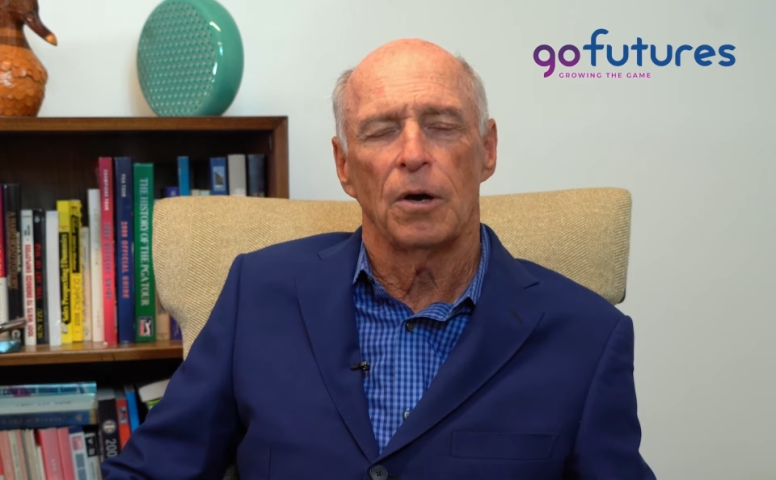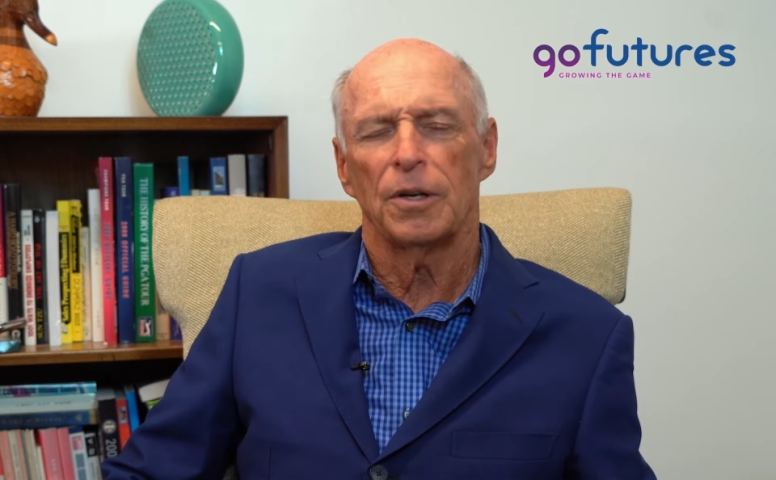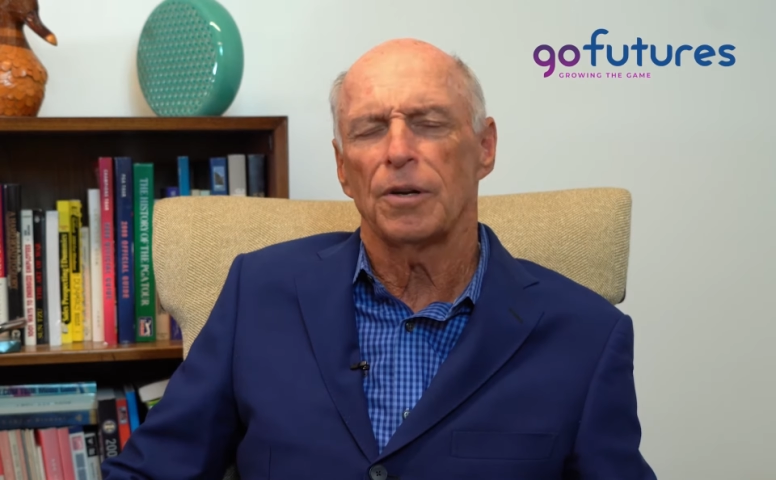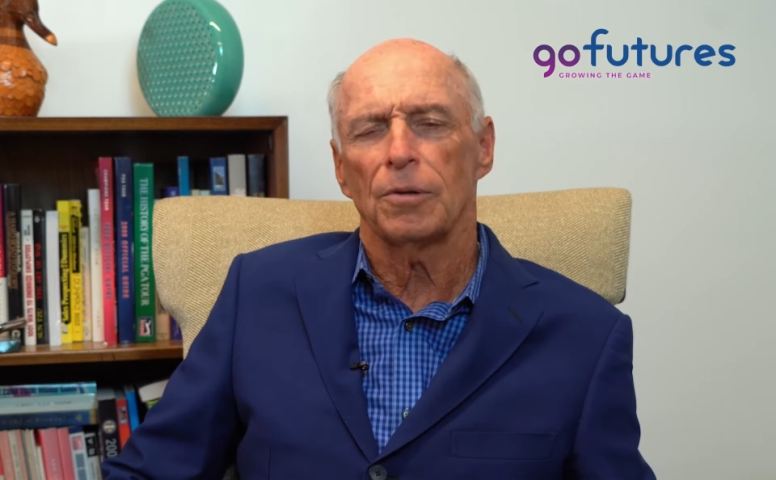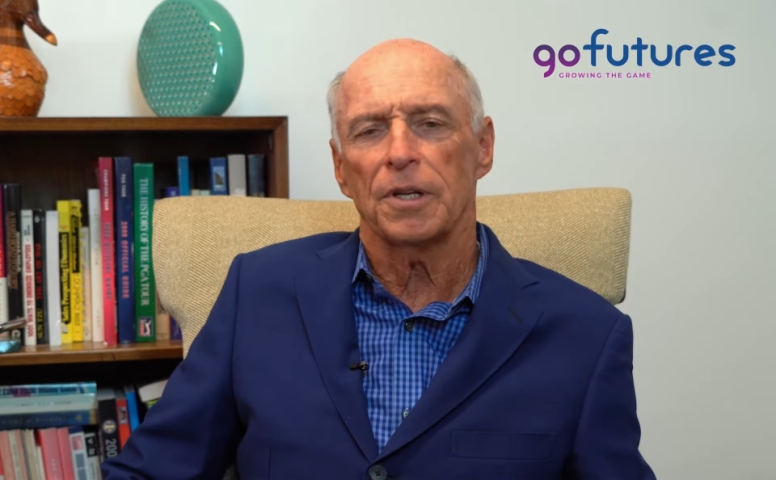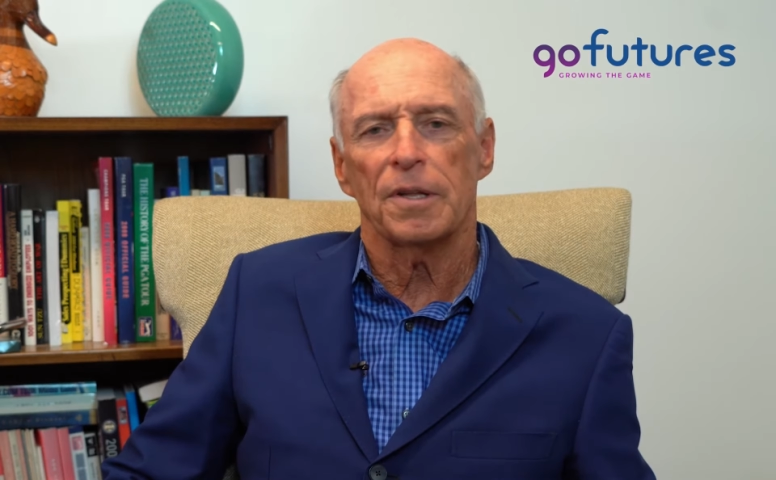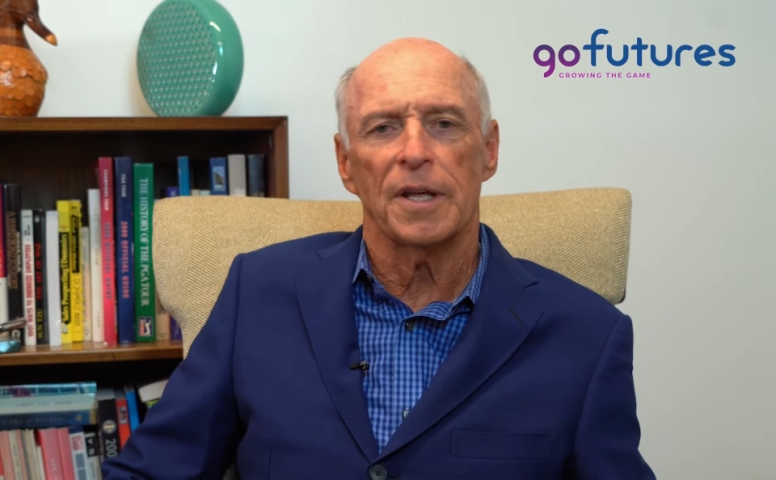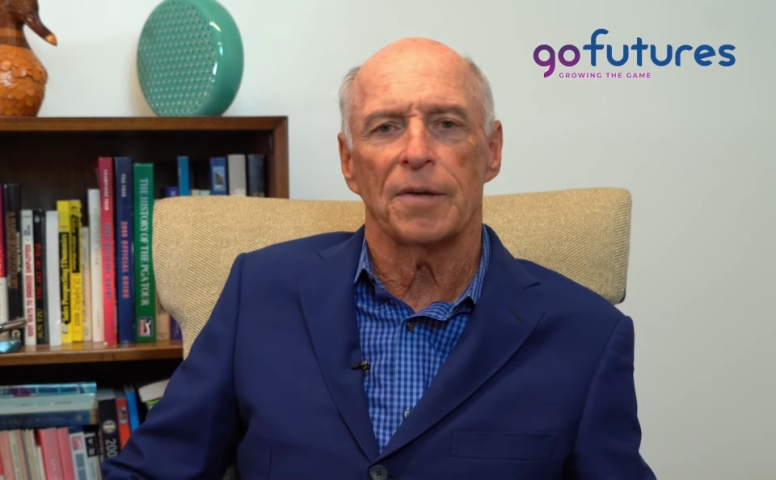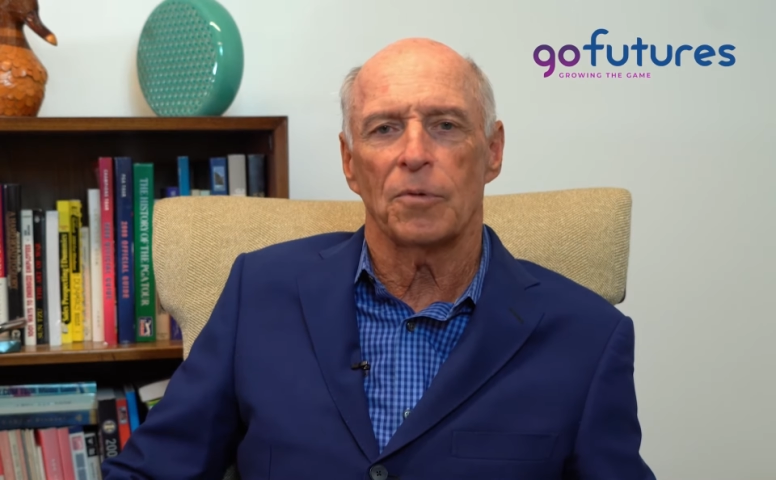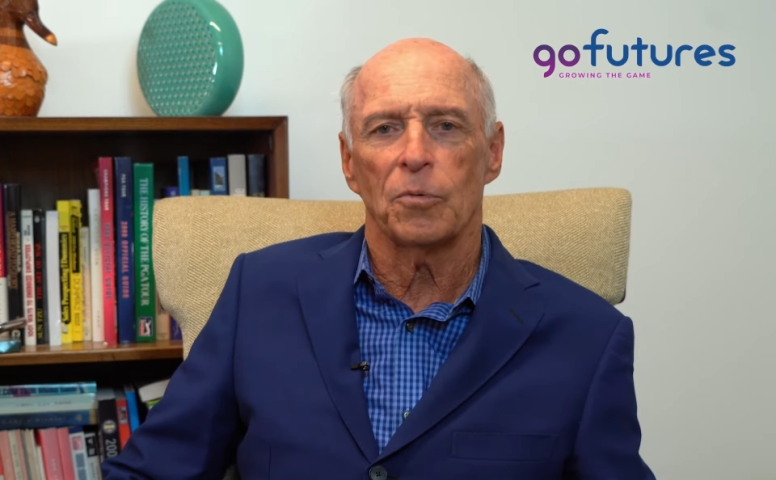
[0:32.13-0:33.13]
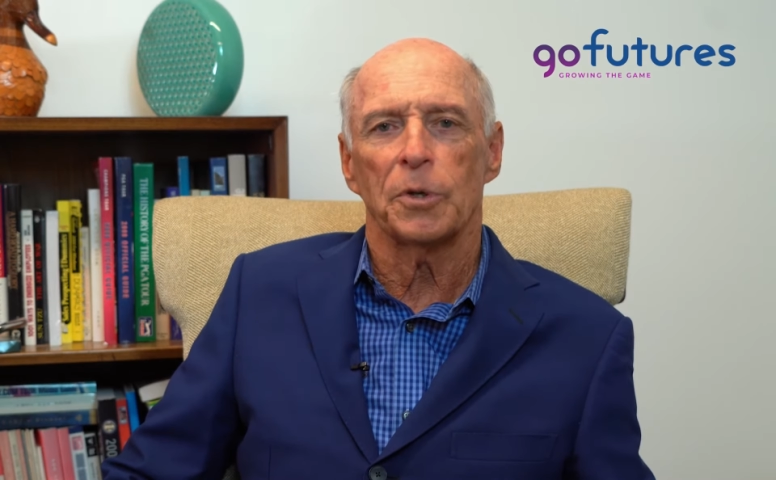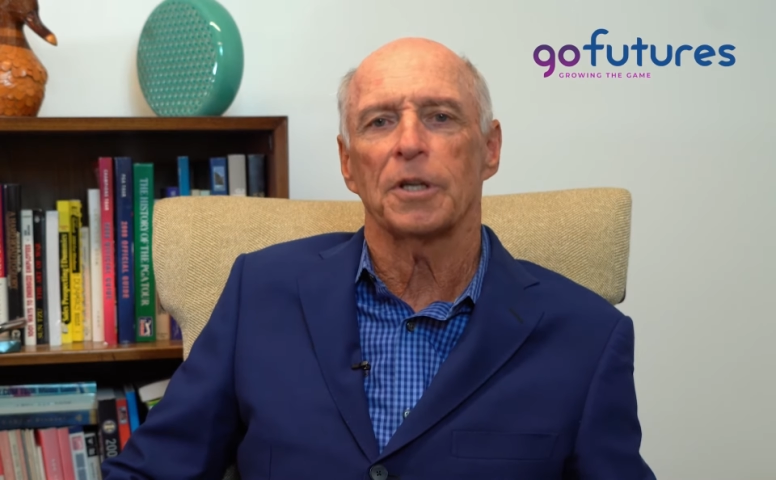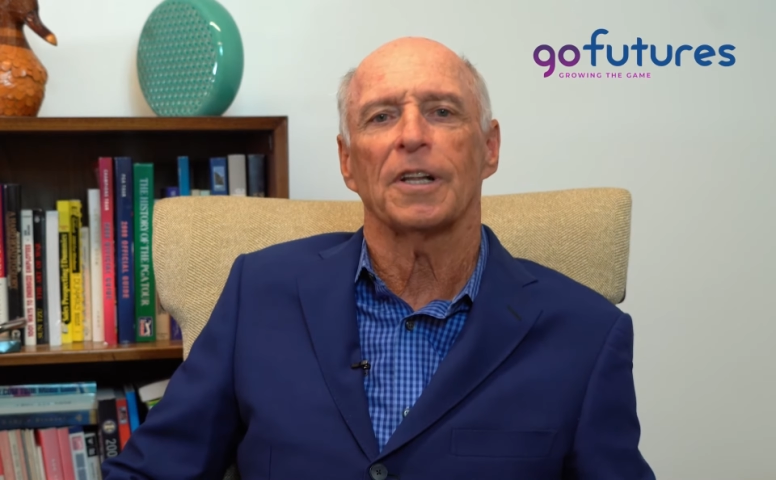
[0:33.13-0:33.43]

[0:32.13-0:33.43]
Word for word: And only then were we